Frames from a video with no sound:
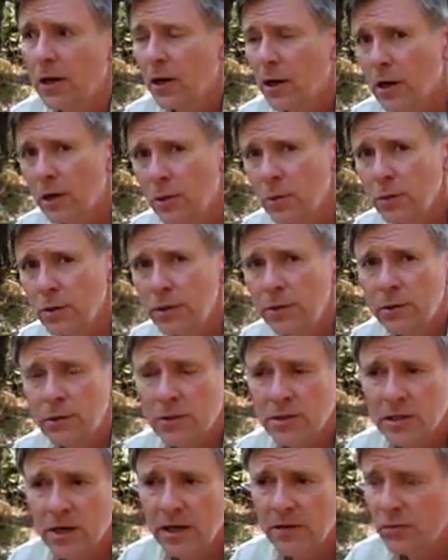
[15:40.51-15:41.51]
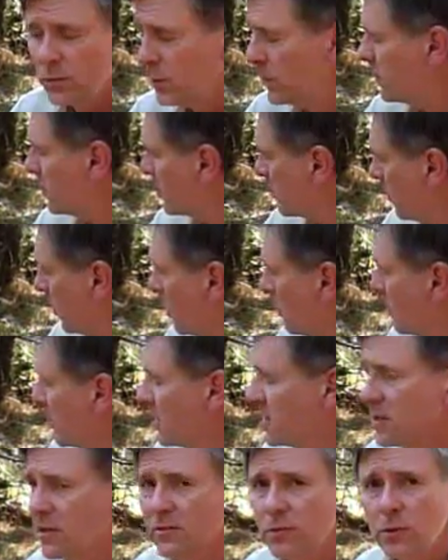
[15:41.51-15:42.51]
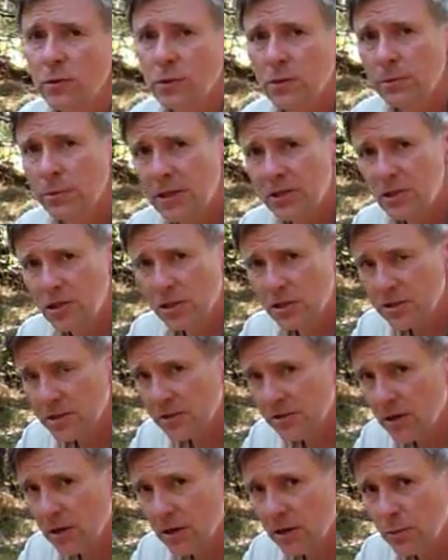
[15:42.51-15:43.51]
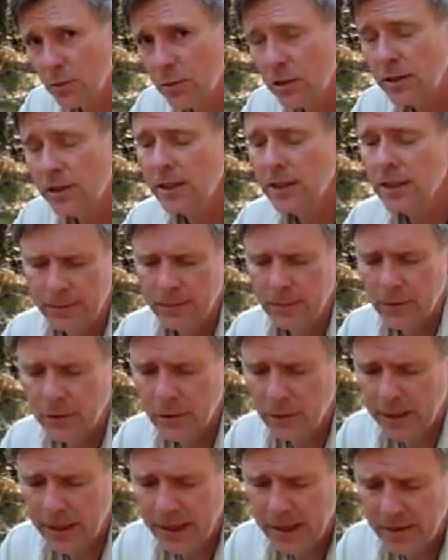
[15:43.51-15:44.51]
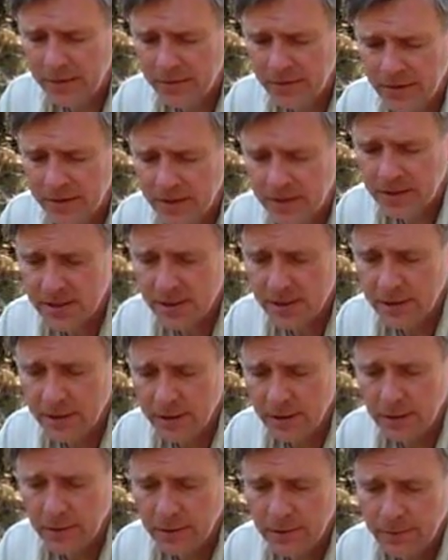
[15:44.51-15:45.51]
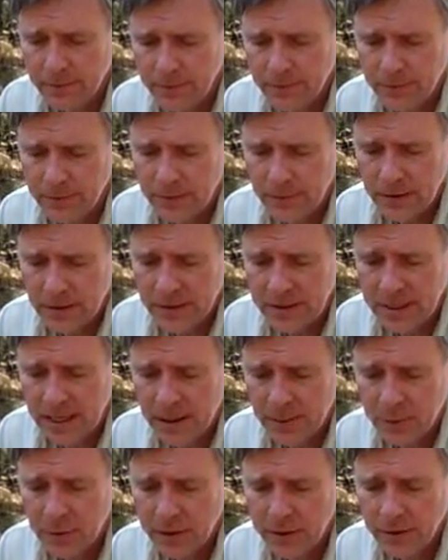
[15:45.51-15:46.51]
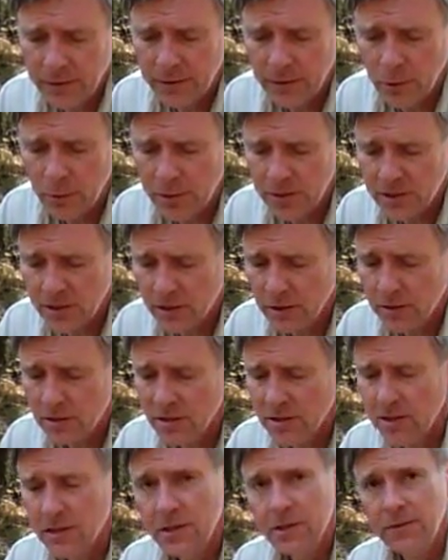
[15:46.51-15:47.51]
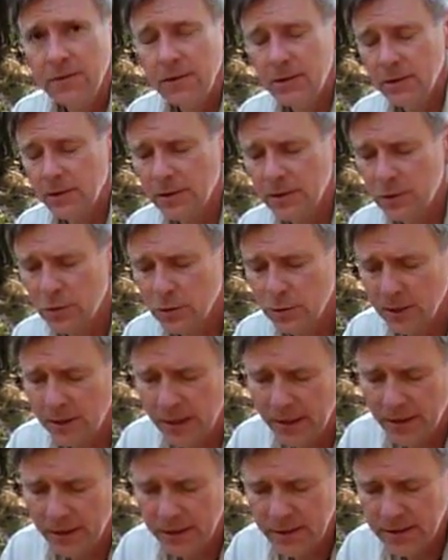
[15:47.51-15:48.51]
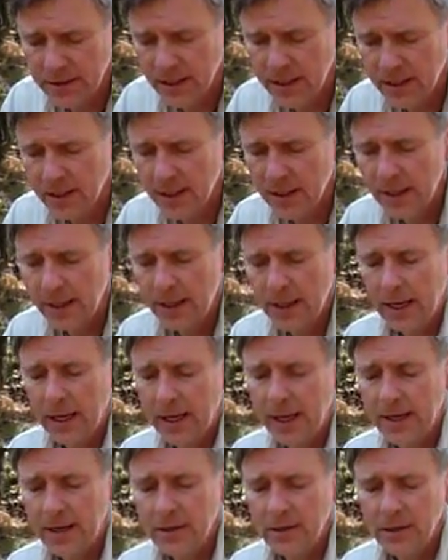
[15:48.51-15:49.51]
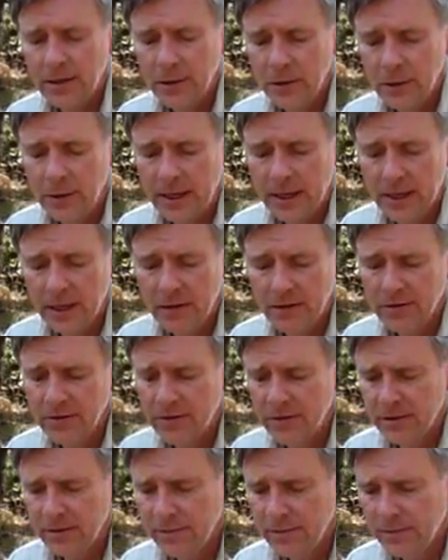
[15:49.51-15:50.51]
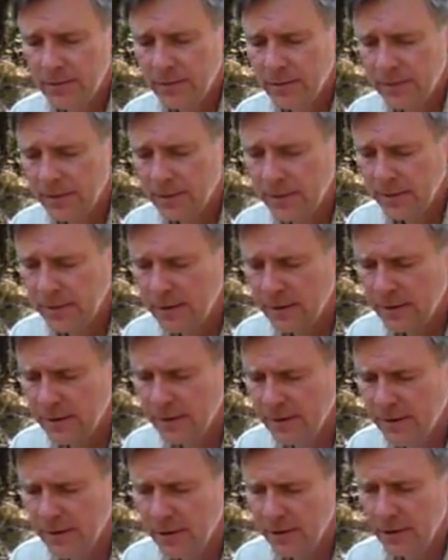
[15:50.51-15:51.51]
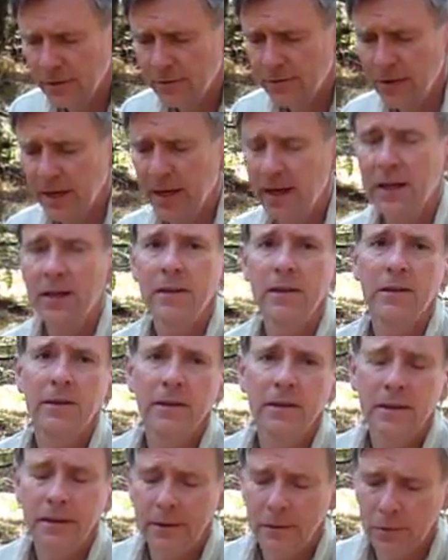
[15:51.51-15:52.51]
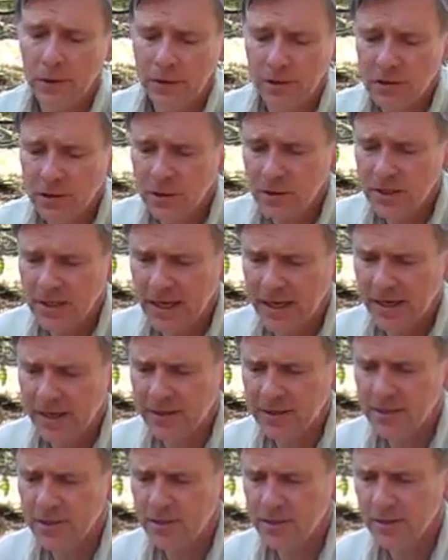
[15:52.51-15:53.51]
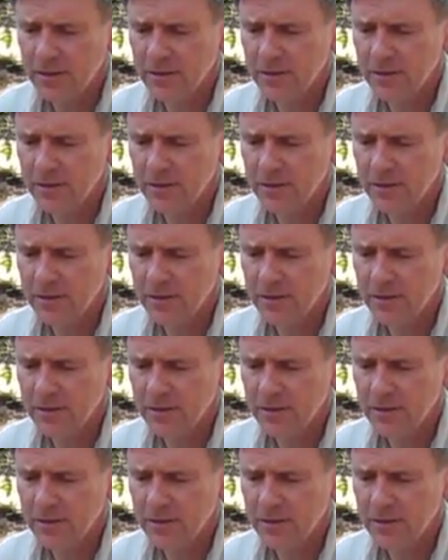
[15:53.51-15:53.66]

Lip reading: hardwood or softwood, small pieces of wood or big chunks of hardwood. You have this little damper here that opens and closes to control the air intake, and you have your fan with two settings.